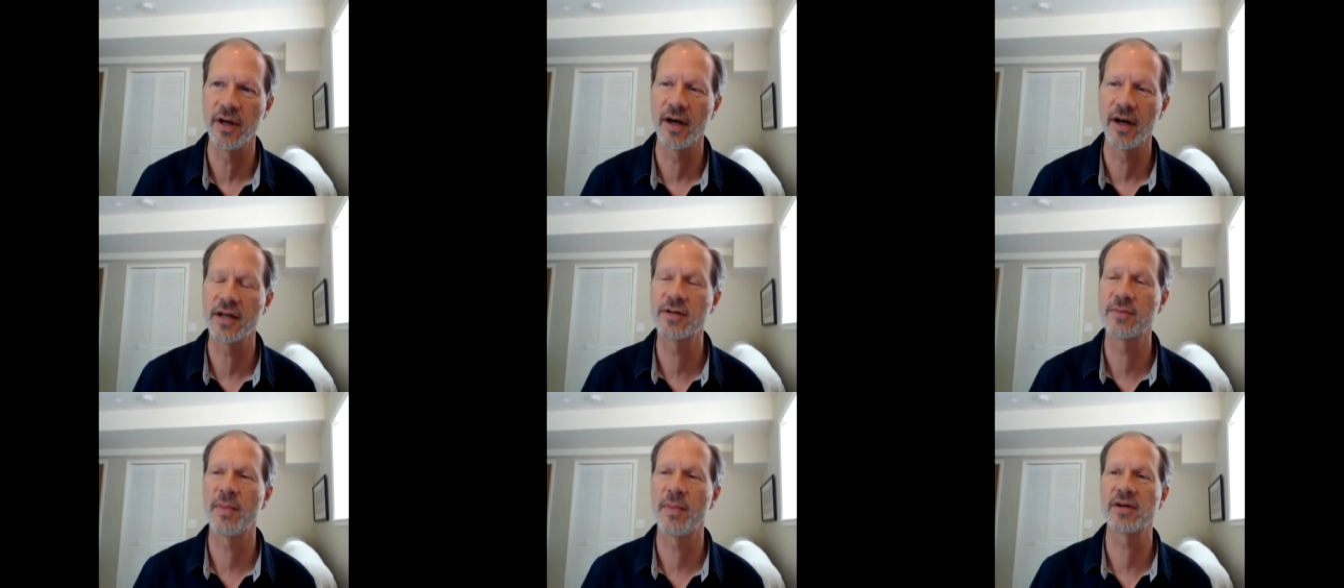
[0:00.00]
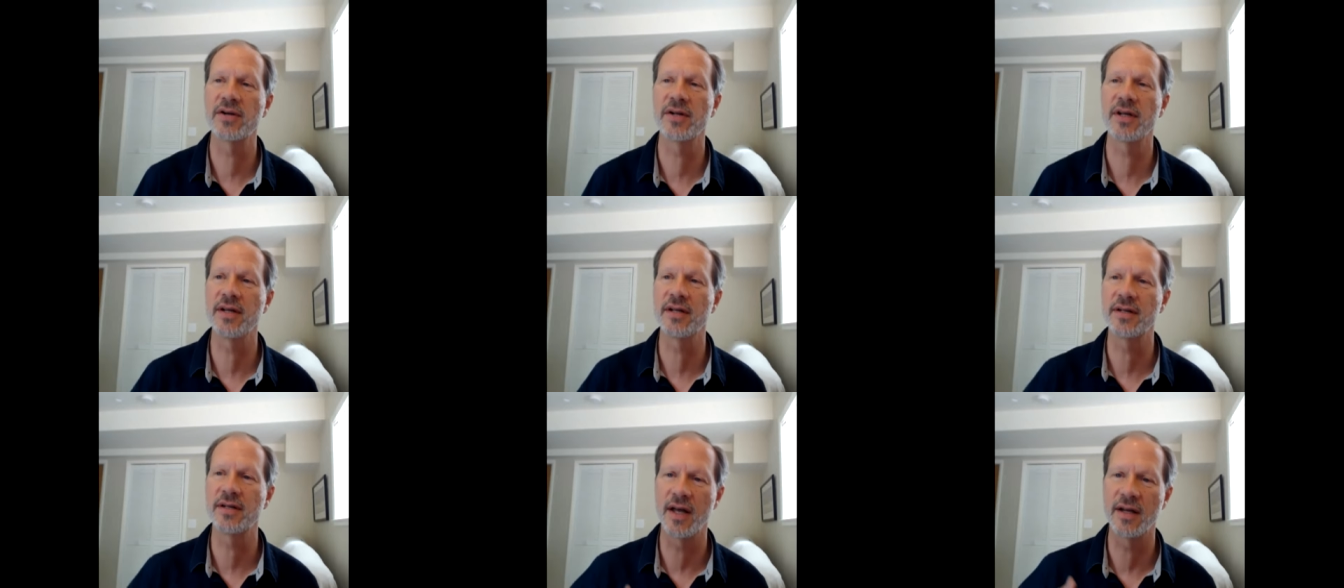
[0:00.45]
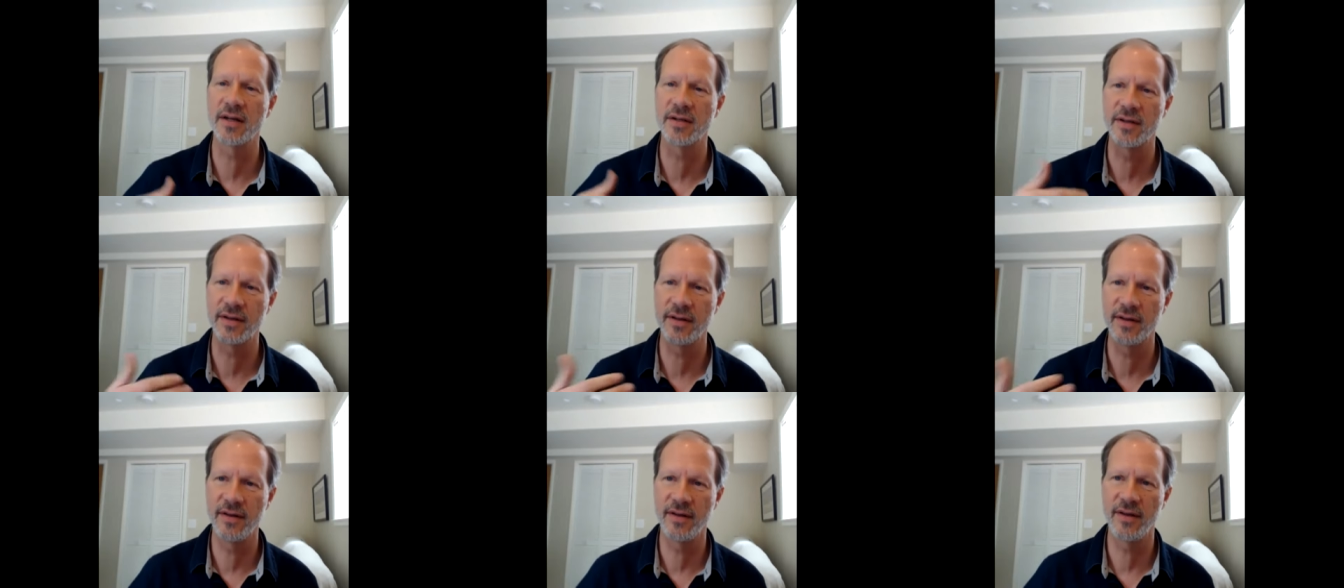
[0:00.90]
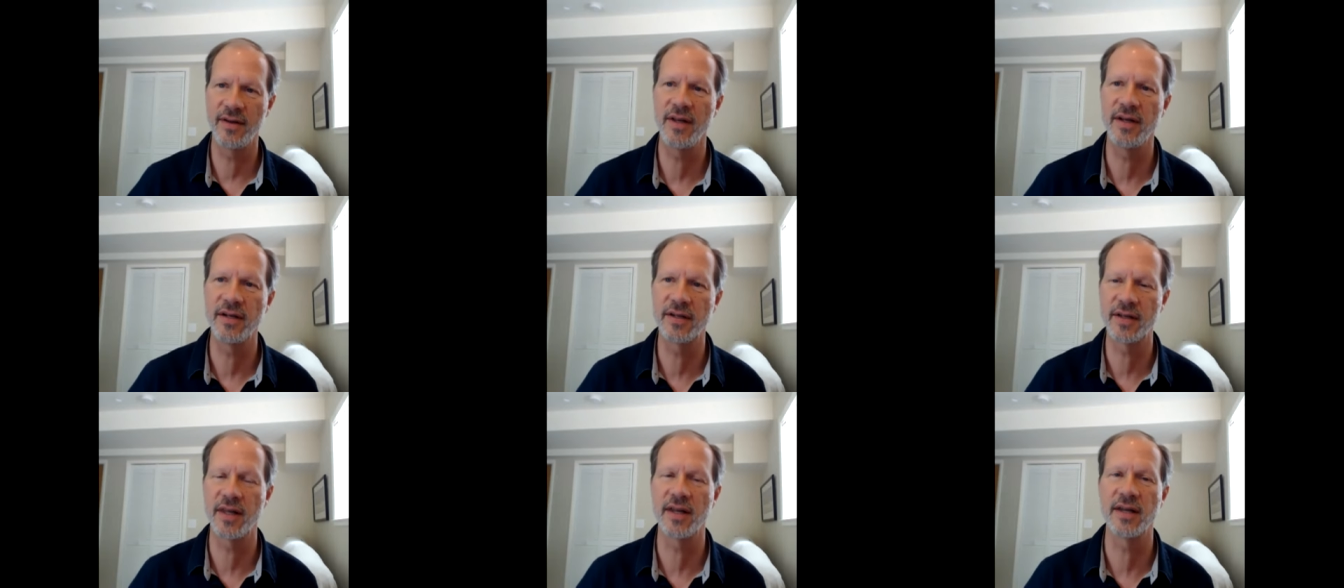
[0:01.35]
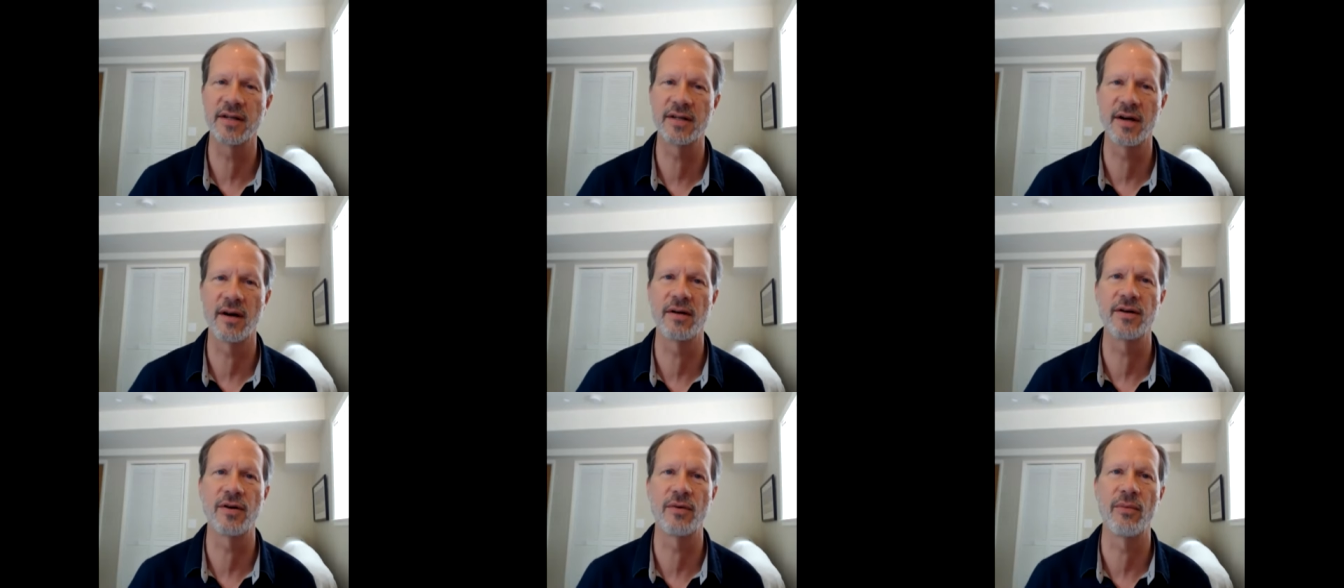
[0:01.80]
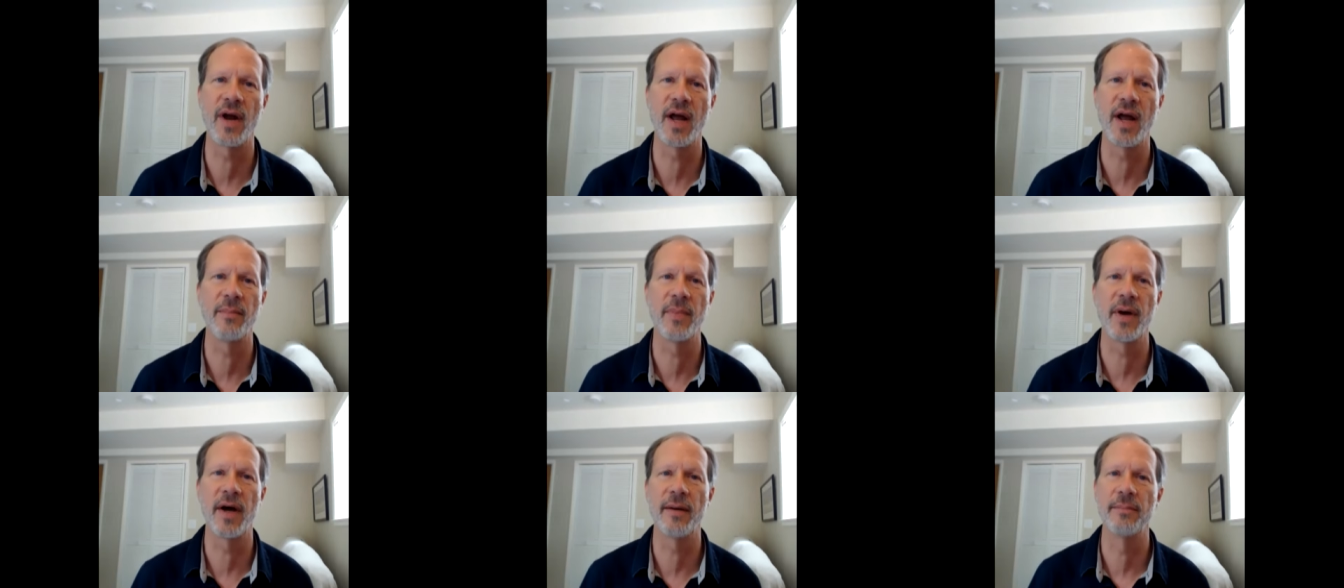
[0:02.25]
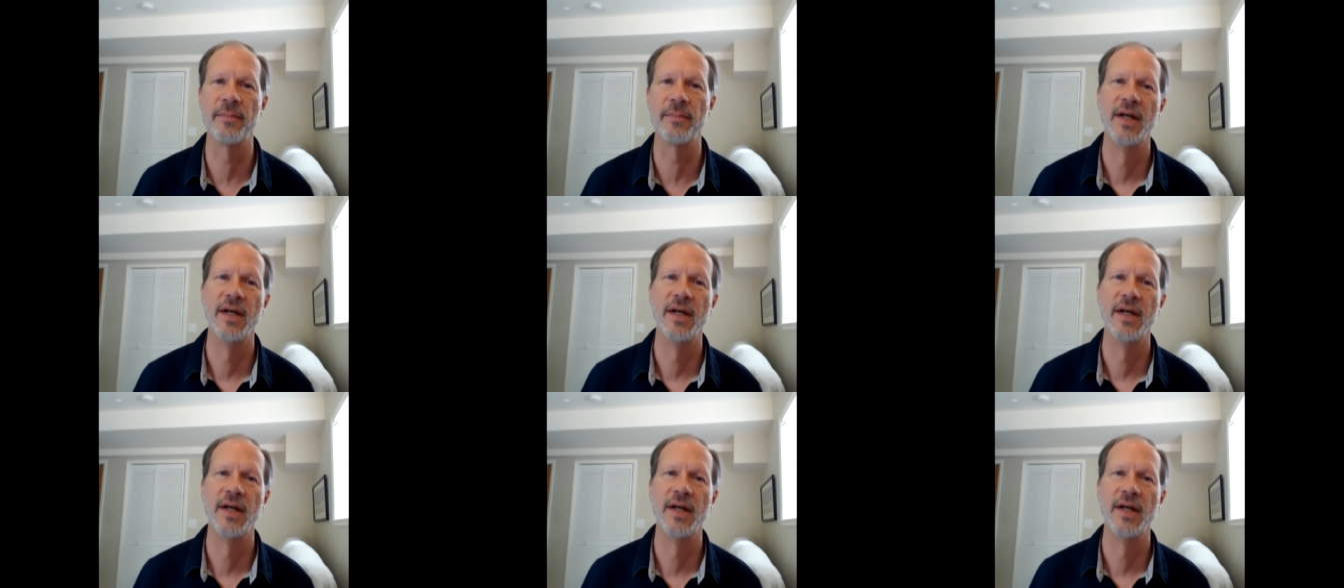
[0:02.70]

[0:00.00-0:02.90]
especially as, as these things start to ramp up.